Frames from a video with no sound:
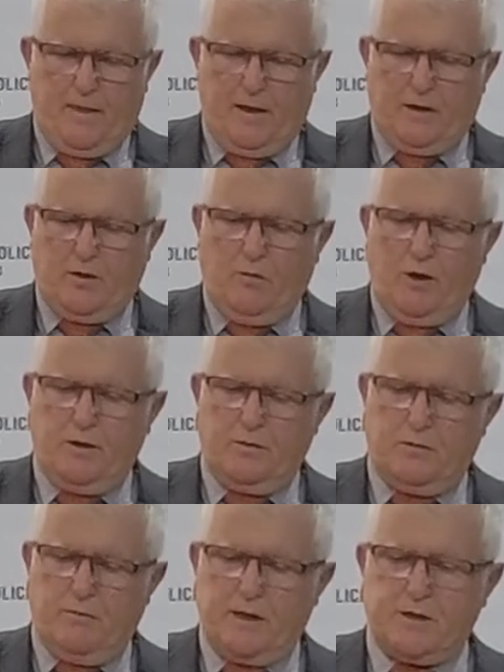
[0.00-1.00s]
a coronial
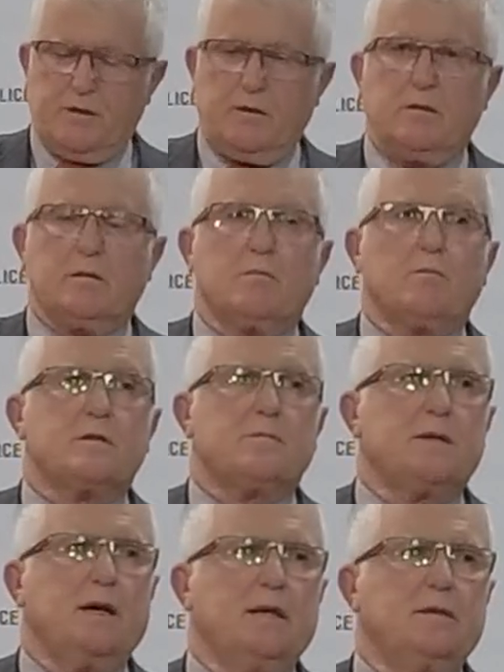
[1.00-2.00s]
direction was
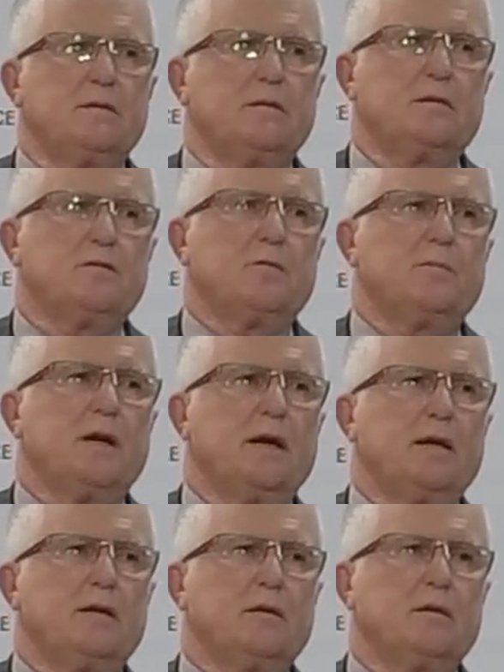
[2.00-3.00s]
obtained to
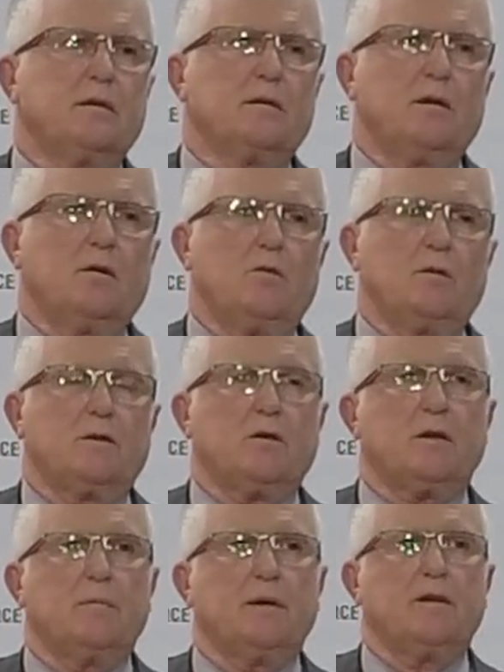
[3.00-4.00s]
obtain all the
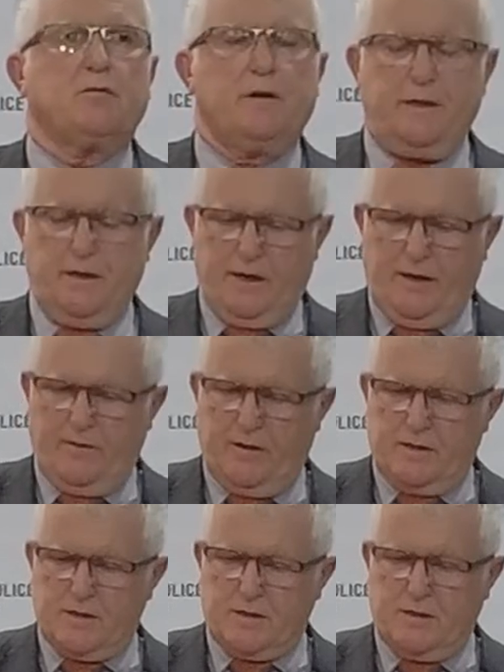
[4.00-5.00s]
documentary
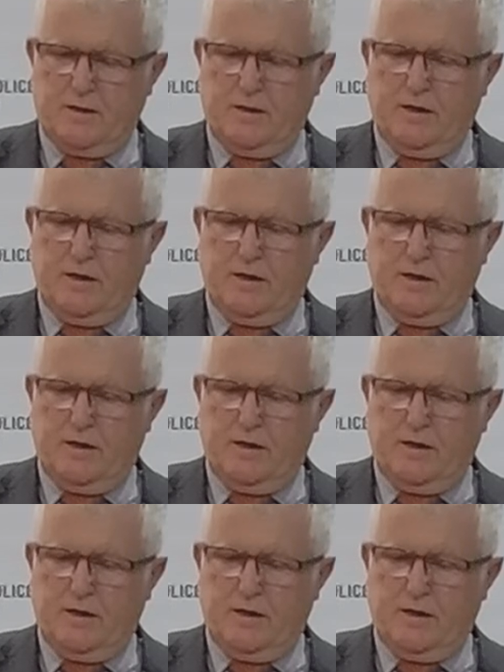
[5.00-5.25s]
evidence